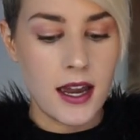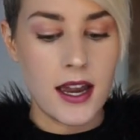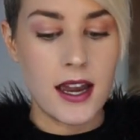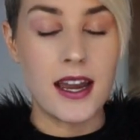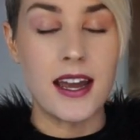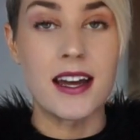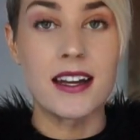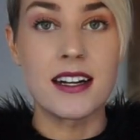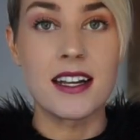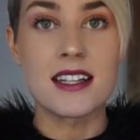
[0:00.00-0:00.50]

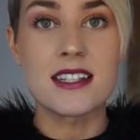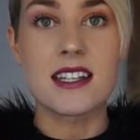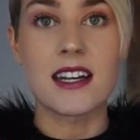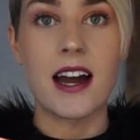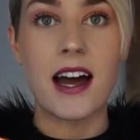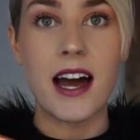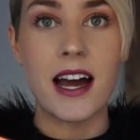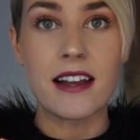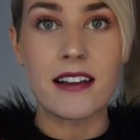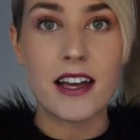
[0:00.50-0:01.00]
and it's an
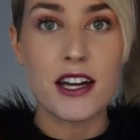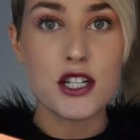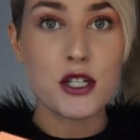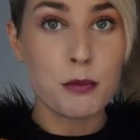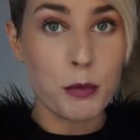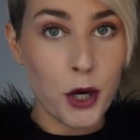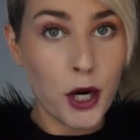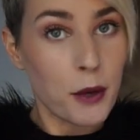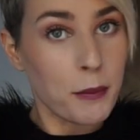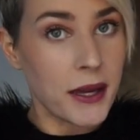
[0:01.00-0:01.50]
eyelash
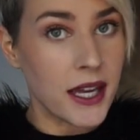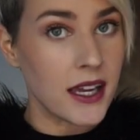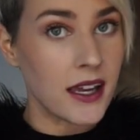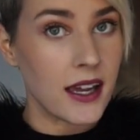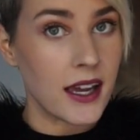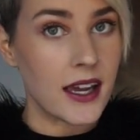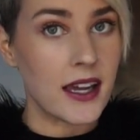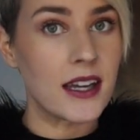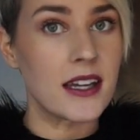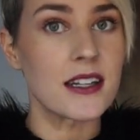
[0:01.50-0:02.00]
perming
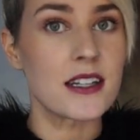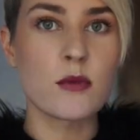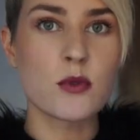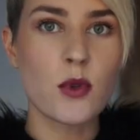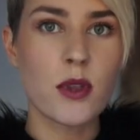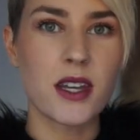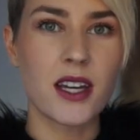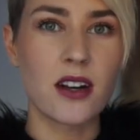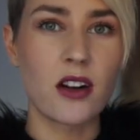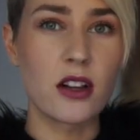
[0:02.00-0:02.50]
kit. It comes
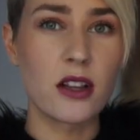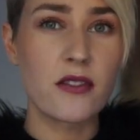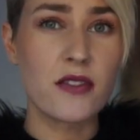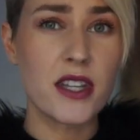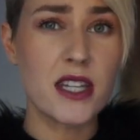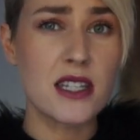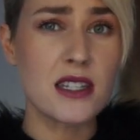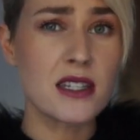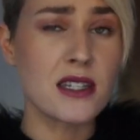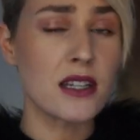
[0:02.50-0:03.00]
with like all of
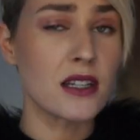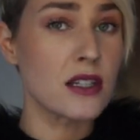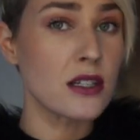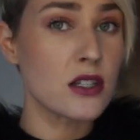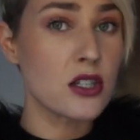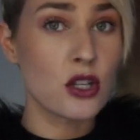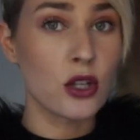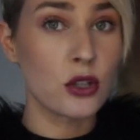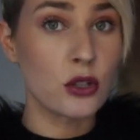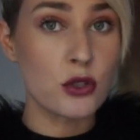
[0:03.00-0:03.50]
these
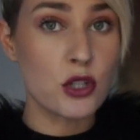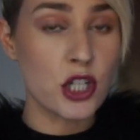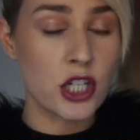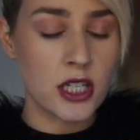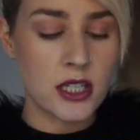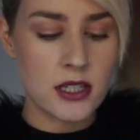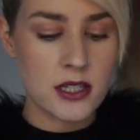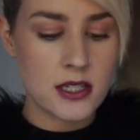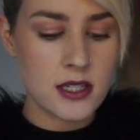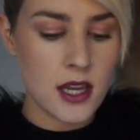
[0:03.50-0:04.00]

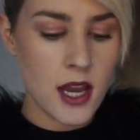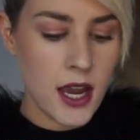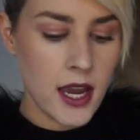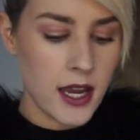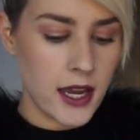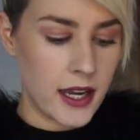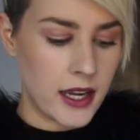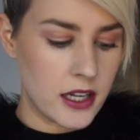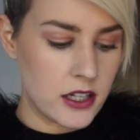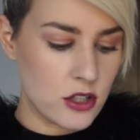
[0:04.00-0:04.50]
solutions
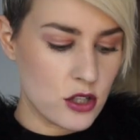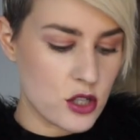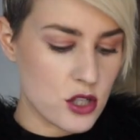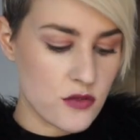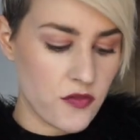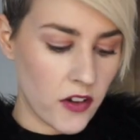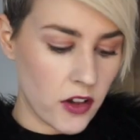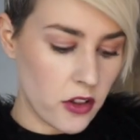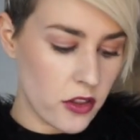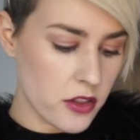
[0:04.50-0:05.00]
and you just
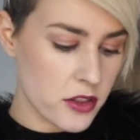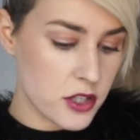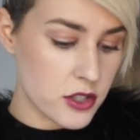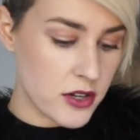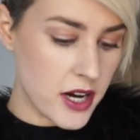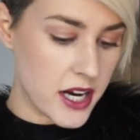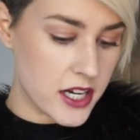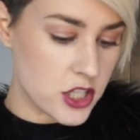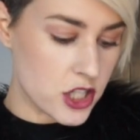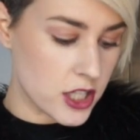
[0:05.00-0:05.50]
follow the
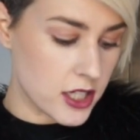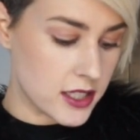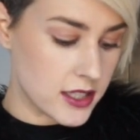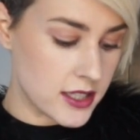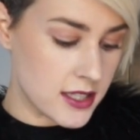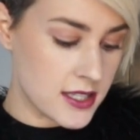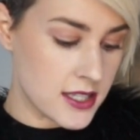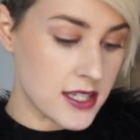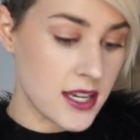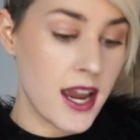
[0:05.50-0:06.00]

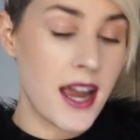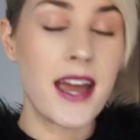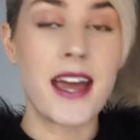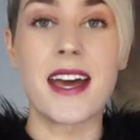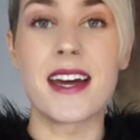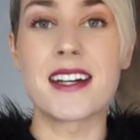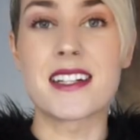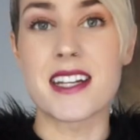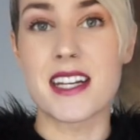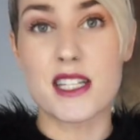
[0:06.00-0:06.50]
directions
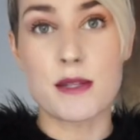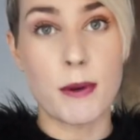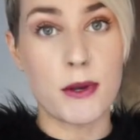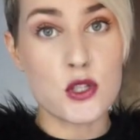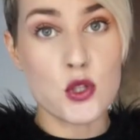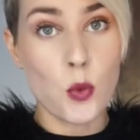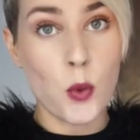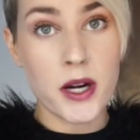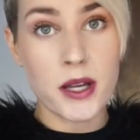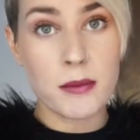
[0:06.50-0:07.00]
and it takes about
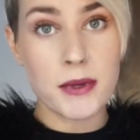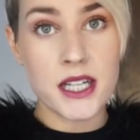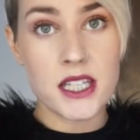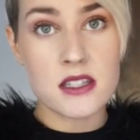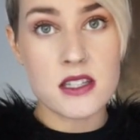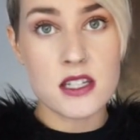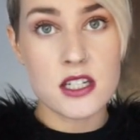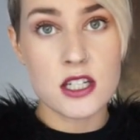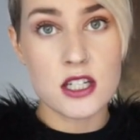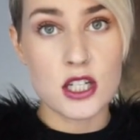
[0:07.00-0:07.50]
twenty
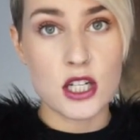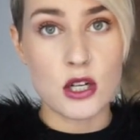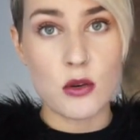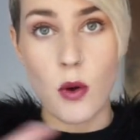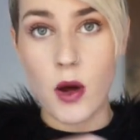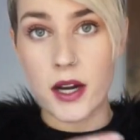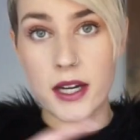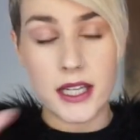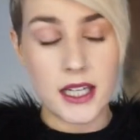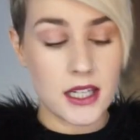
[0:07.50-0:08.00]
minutes to do
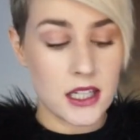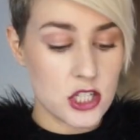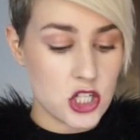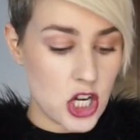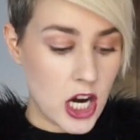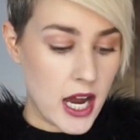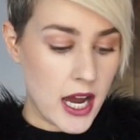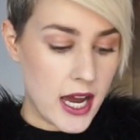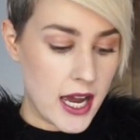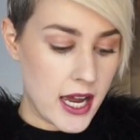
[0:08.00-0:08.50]
on each
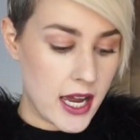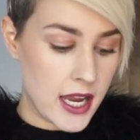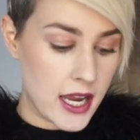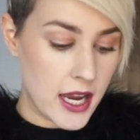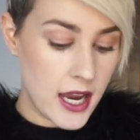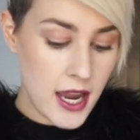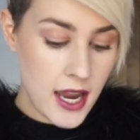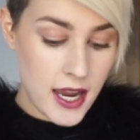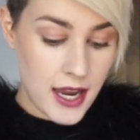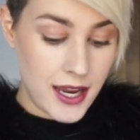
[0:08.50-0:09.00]

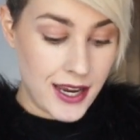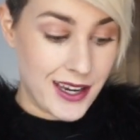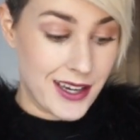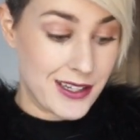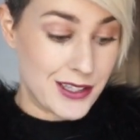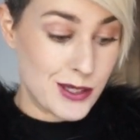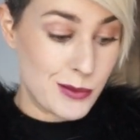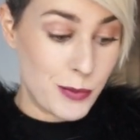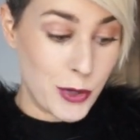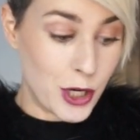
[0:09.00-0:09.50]
eye,
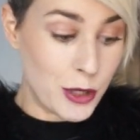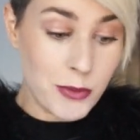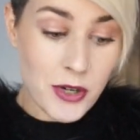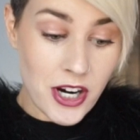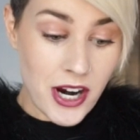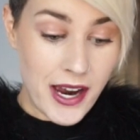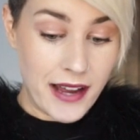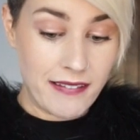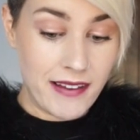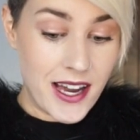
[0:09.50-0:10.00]
and you perm
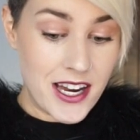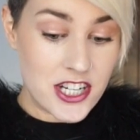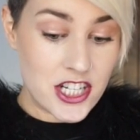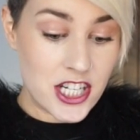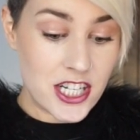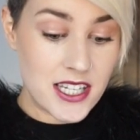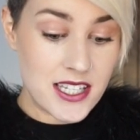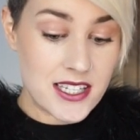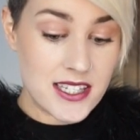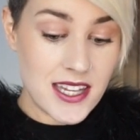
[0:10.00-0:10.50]
your
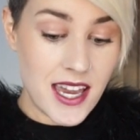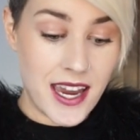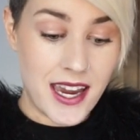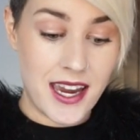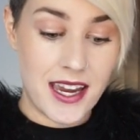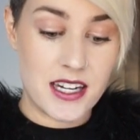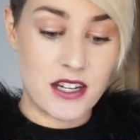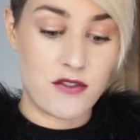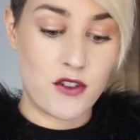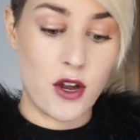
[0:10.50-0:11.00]
eyelashes,
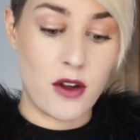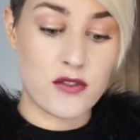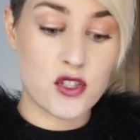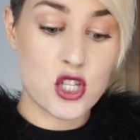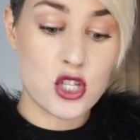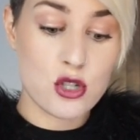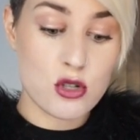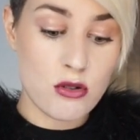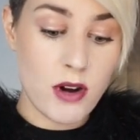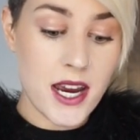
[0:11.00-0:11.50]
and if you have
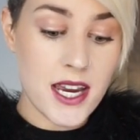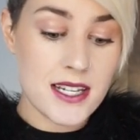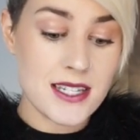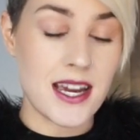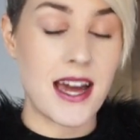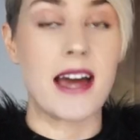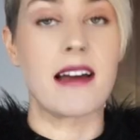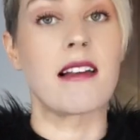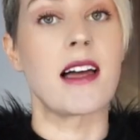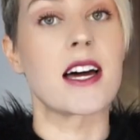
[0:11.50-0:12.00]
straight
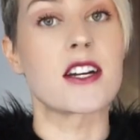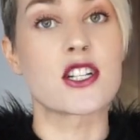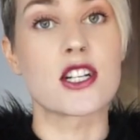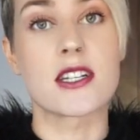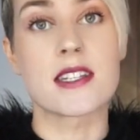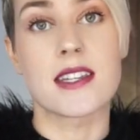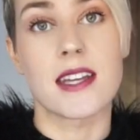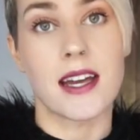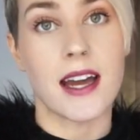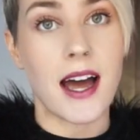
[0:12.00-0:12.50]

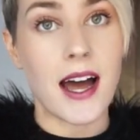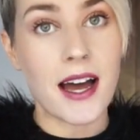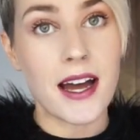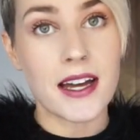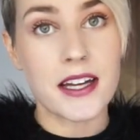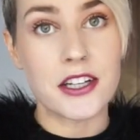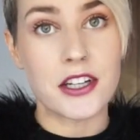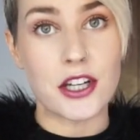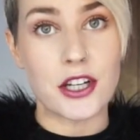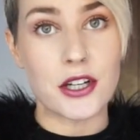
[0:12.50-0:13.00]
eyelashes like
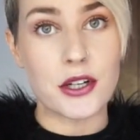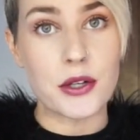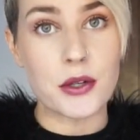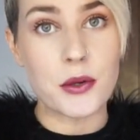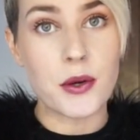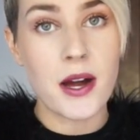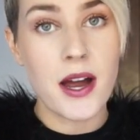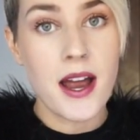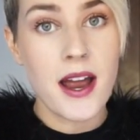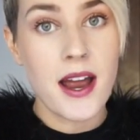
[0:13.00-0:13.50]
I
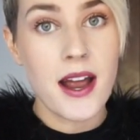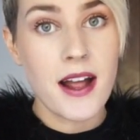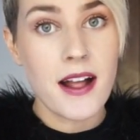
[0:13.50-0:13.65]
do,